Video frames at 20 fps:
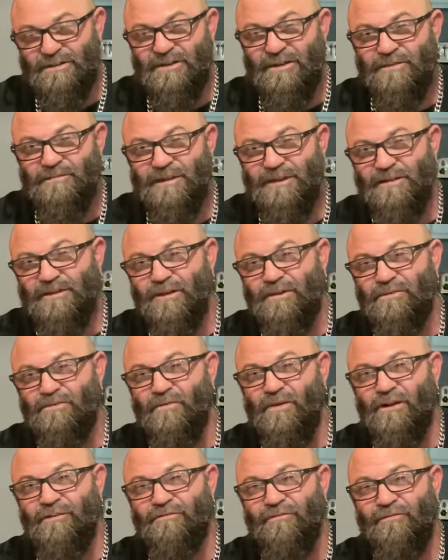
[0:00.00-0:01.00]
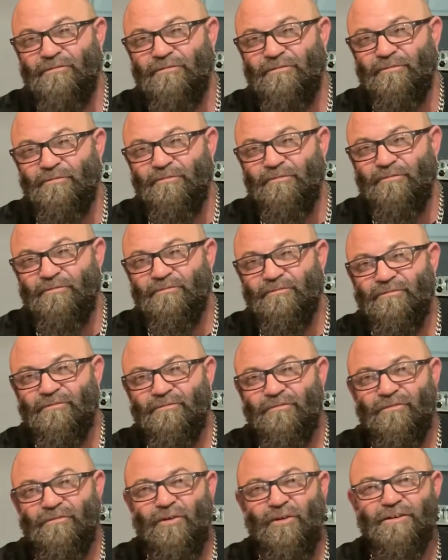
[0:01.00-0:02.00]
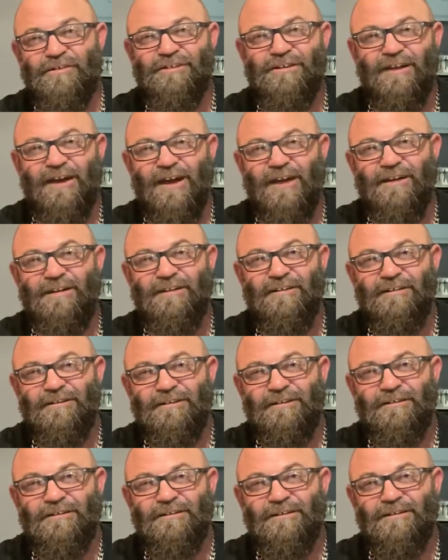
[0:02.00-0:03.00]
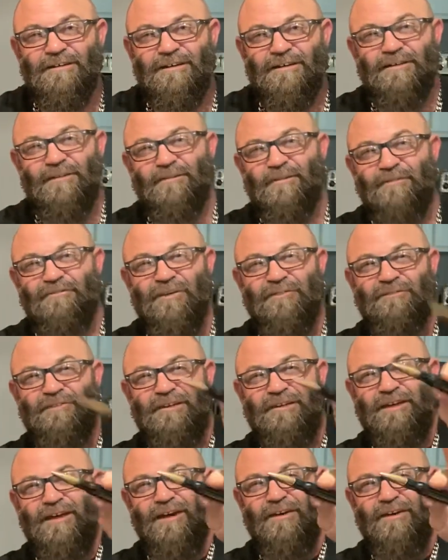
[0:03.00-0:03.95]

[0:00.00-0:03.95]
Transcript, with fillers: going to be a good one for today. I got my 50 K